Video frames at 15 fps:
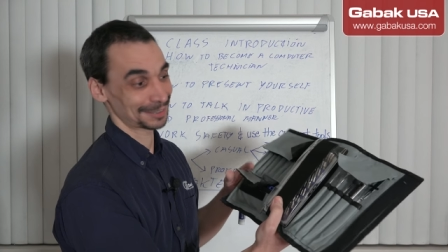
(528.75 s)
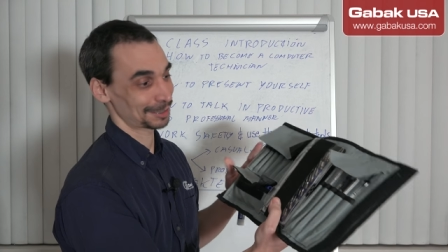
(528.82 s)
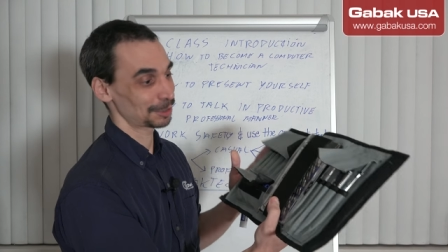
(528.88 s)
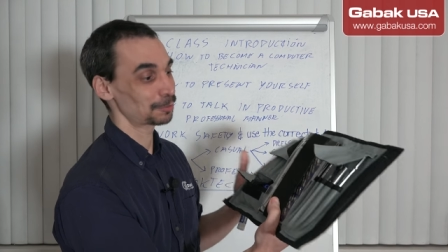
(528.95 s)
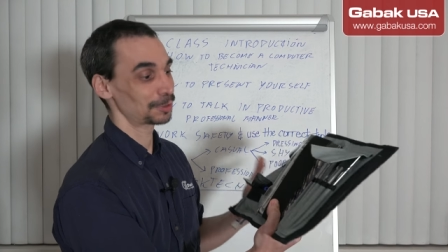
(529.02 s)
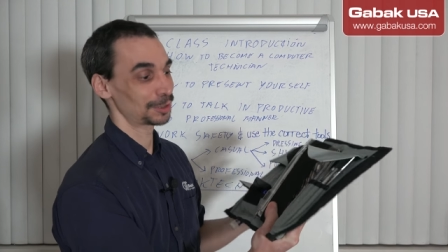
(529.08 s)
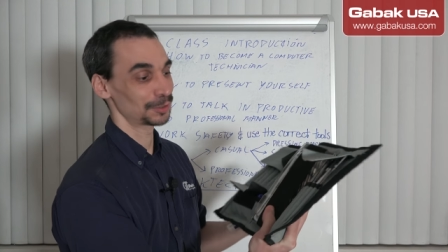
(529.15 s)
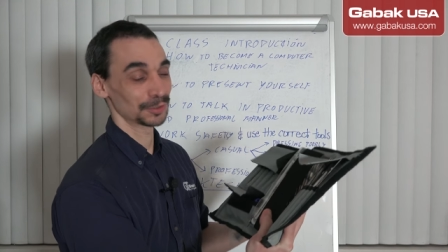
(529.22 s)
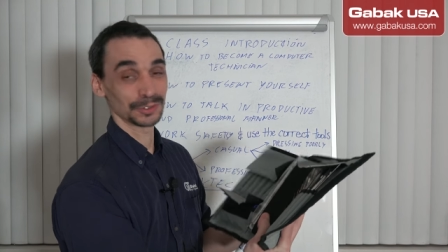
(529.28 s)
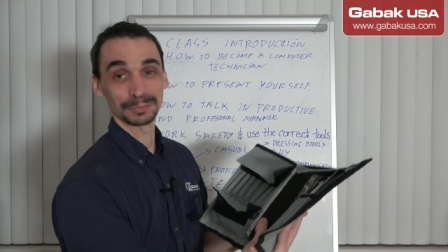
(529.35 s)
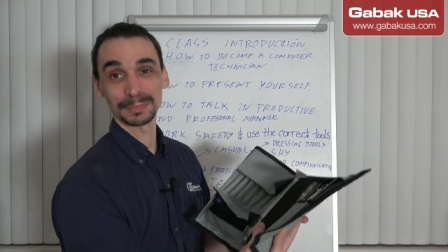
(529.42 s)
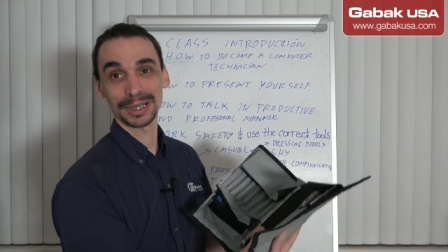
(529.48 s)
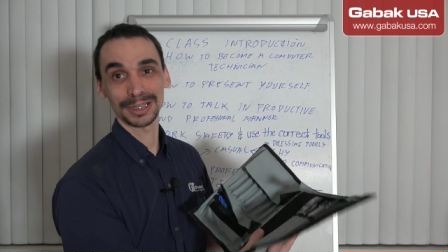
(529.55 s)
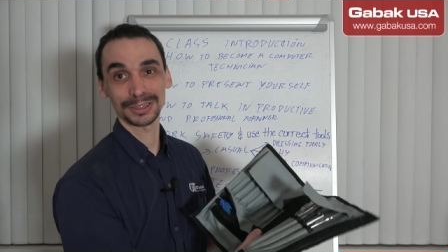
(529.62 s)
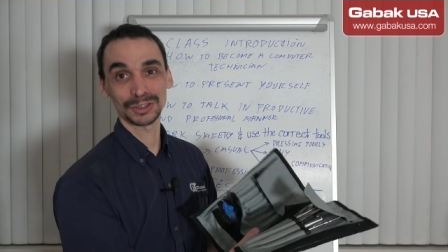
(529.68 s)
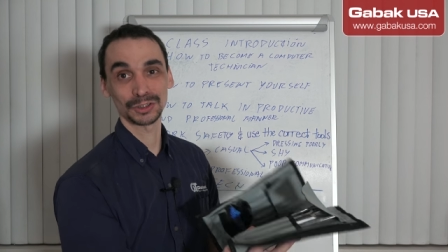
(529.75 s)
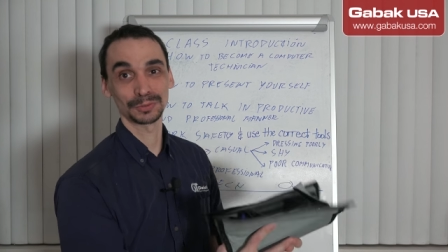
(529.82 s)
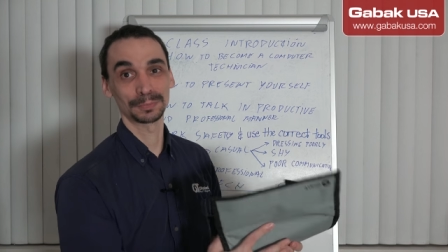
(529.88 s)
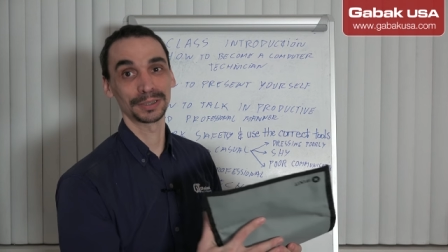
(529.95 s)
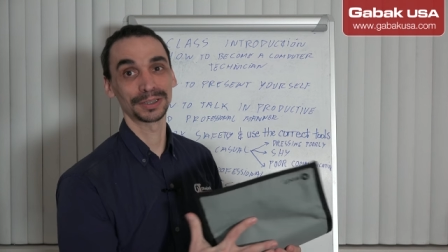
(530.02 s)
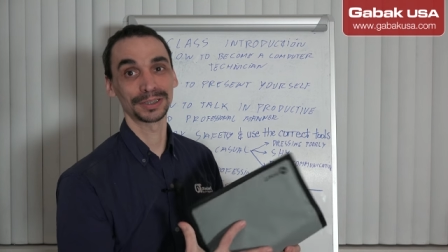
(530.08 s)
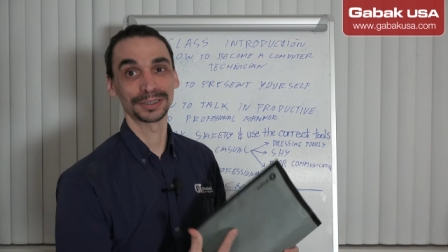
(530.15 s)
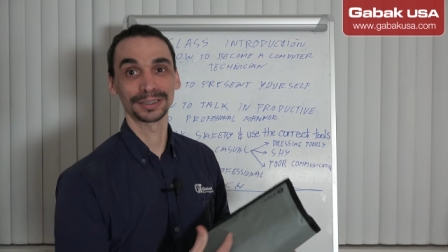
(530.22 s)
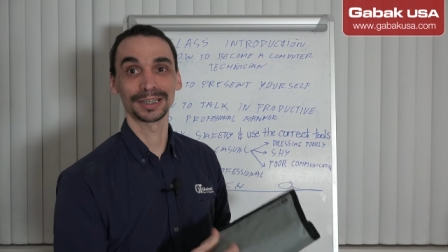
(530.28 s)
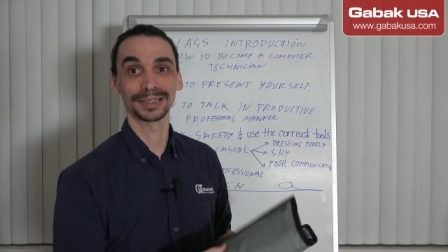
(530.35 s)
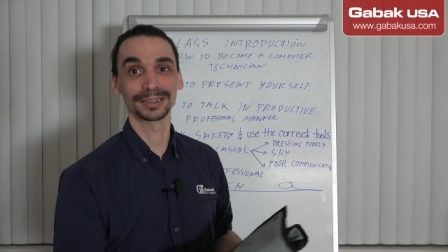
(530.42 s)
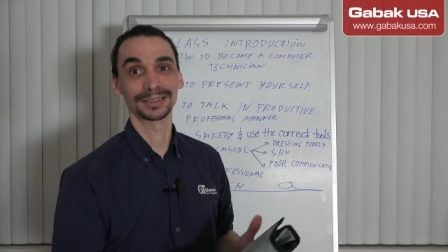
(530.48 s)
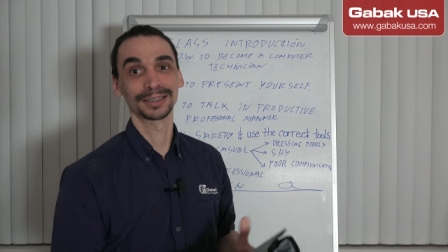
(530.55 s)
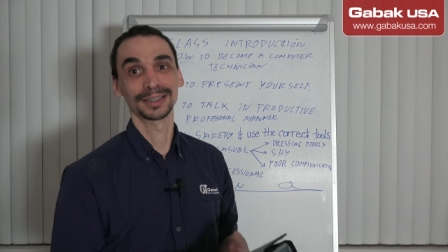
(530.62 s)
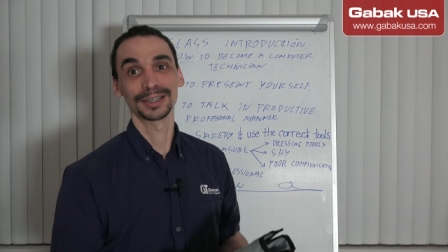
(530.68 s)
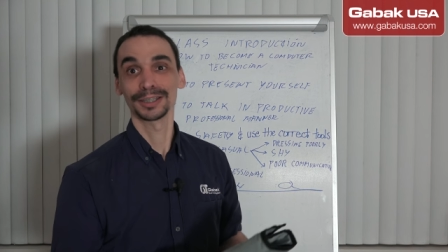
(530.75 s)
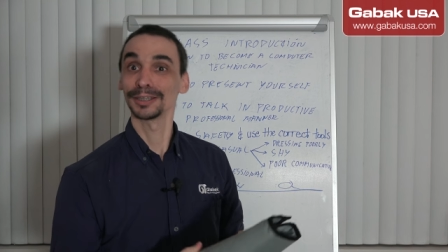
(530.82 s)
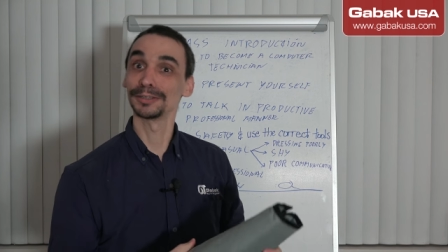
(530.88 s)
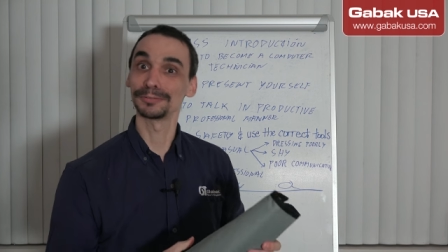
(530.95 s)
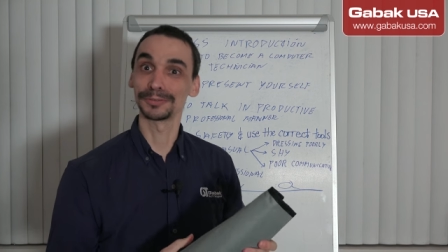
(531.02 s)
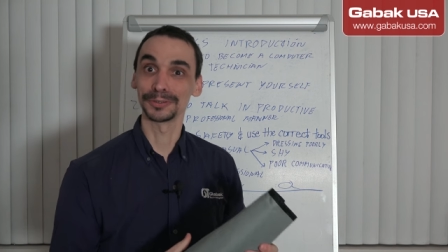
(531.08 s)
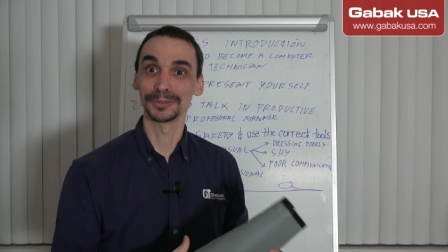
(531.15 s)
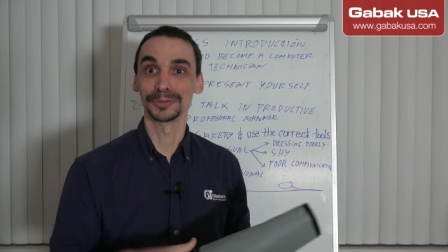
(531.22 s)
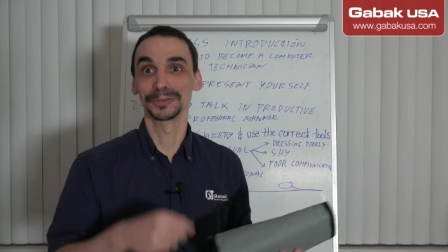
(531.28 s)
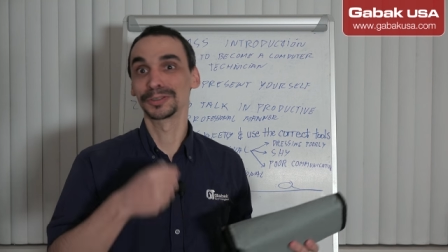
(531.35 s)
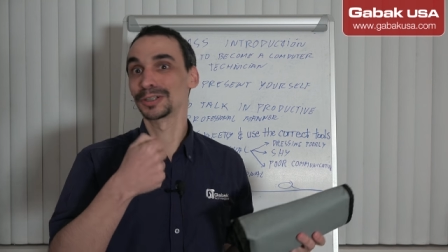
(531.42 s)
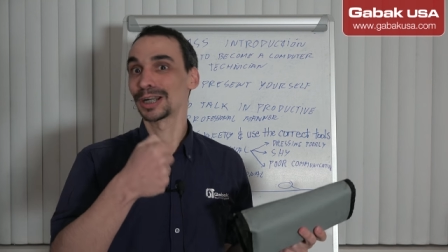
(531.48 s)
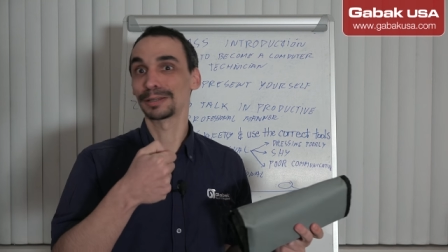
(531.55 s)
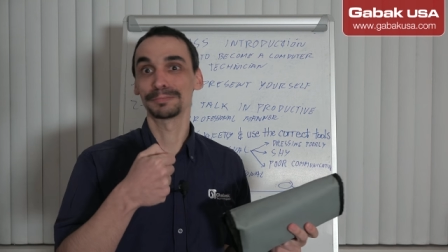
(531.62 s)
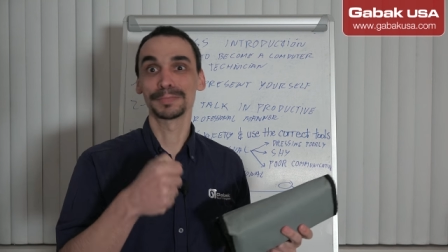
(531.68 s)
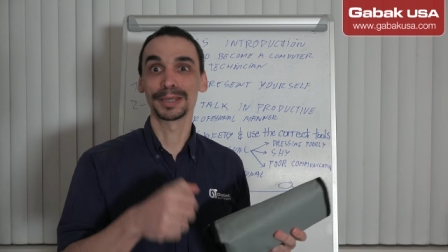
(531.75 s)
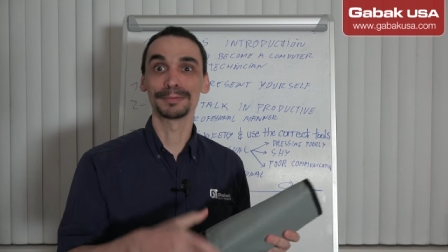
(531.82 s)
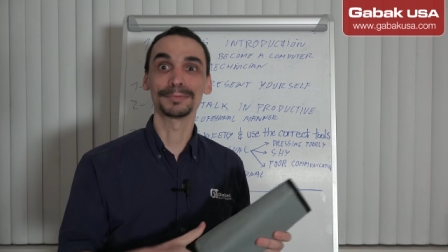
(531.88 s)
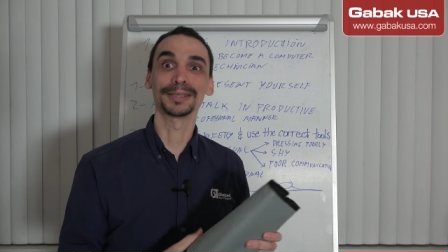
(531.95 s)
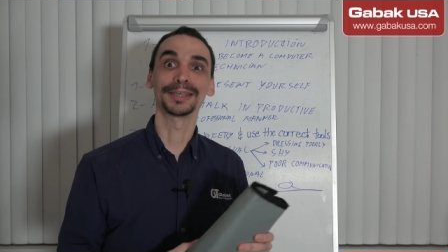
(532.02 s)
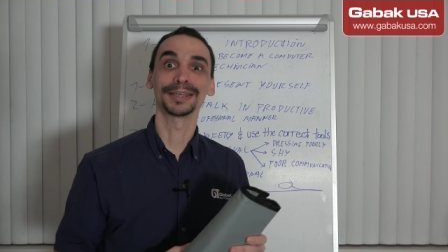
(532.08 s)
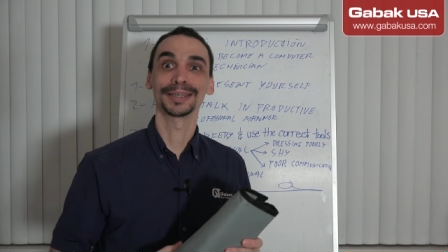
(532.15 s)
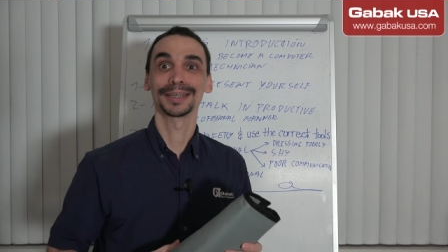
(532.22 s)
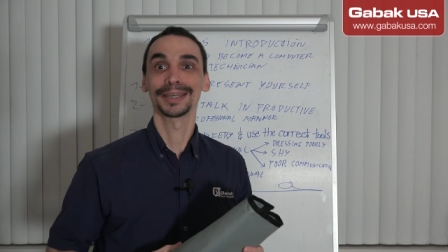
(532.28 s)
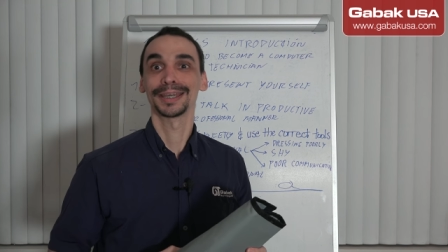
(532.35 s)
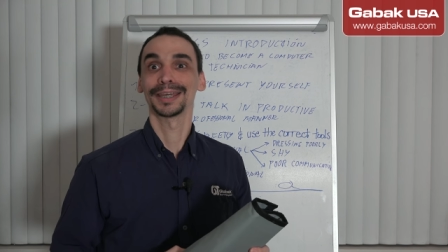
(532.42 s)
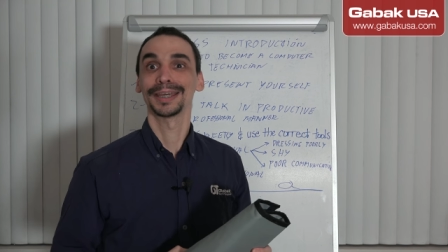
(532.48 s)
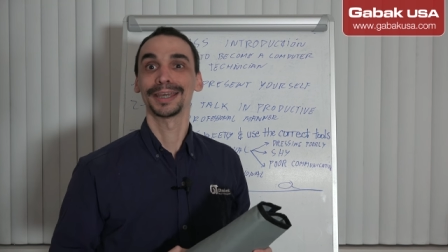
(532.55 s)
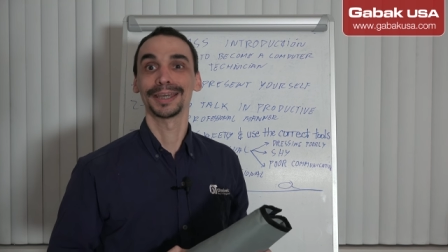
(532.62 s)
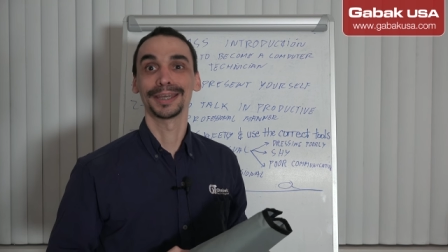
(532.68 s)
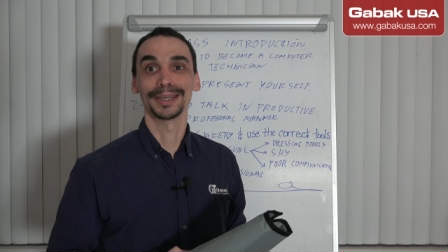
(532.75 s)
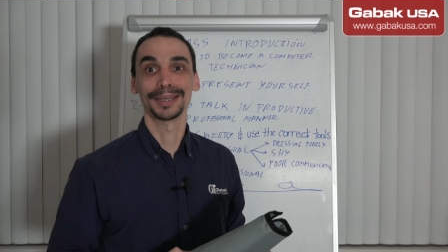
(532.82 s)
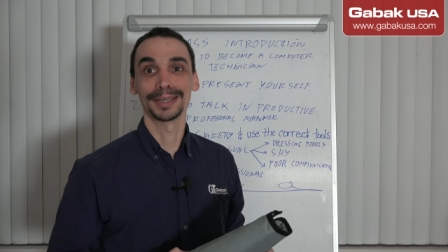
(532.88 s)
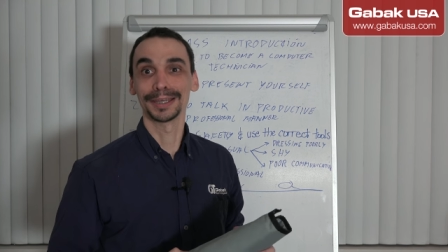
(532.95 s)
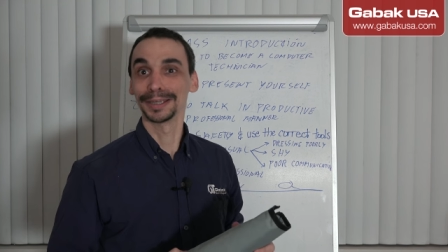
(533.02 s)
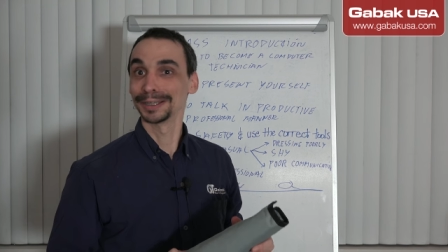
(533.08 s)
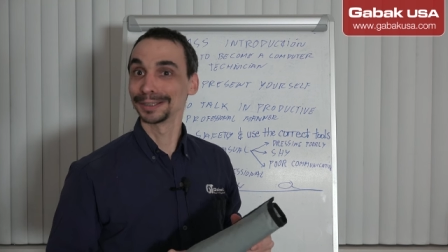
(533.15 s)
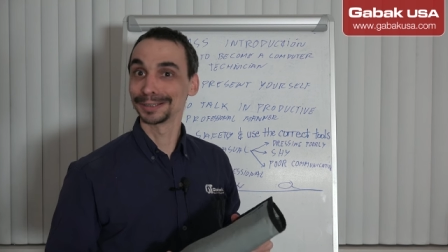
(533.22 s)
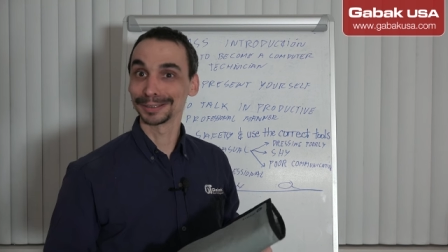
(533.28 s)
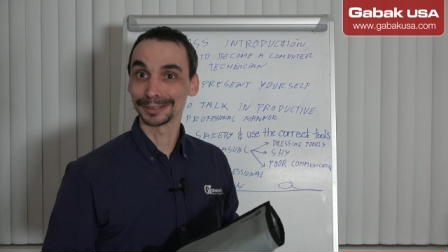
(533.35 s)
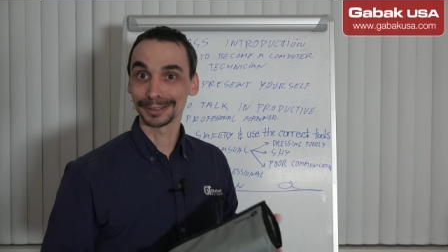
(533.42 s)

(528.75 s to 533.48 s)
it will look much better than if you grab maybe a